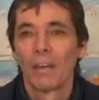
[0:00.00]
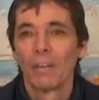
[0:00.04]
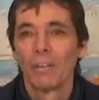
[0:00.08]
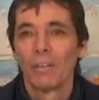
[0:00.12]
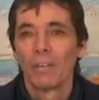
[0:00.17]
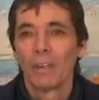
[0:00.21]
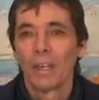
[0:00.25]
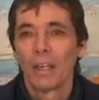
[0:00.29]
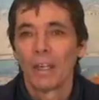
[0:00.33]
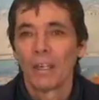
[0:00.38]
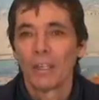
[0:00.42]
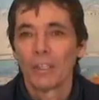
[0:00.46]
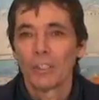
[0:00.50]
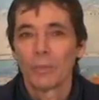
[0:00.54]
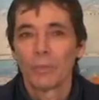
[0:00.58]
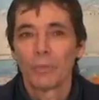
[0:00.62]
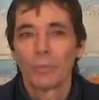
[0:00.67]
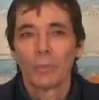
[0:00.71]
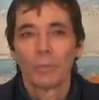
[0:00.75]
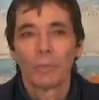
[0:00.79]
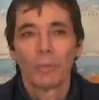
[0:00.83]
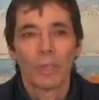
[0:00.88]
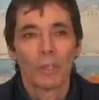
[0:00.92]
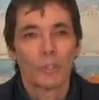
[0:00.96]
whereas
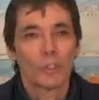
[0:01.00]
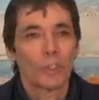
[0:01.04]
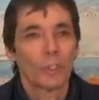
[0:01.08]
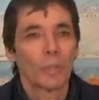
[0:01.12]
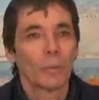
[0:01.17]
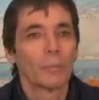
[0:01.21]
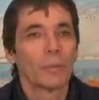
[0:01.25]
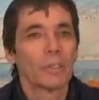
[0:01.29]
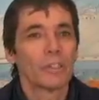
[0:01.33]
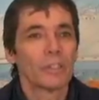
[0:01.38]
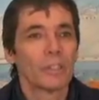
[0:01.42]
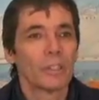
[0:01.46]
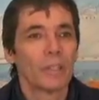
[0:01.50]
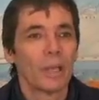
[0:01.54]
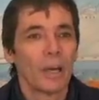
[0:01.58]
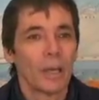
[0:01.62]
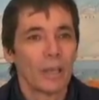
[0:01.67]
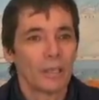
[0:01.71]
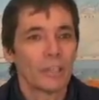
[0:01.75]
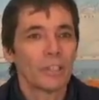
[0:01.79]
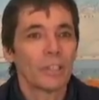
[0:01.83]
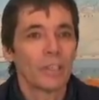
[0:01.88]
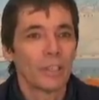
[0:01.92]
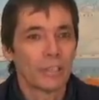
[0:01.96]
sweet marjoram is an
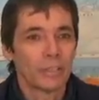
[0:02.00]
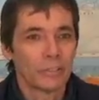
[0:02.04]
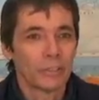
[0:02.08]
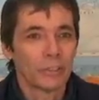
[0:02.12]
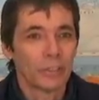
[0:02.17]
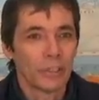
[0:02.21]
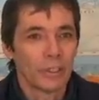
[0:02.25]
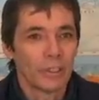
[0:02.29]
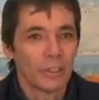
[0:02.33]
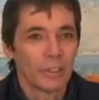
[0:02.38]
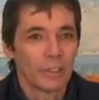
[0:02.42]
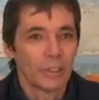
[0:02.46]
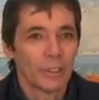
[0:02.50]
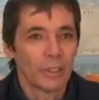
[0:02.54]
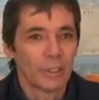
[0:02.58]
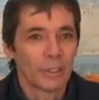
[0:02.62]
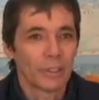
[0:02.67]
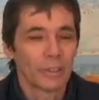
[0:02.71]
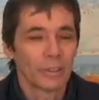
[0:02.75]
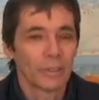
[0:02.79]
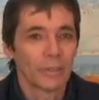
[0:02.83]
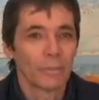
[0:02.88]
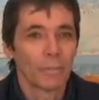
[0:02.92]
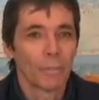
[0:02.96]

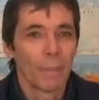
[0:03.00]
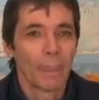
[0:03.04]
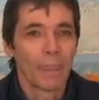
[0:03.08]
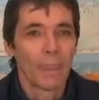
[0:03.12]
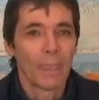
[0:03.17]
anti-aphrodisiac.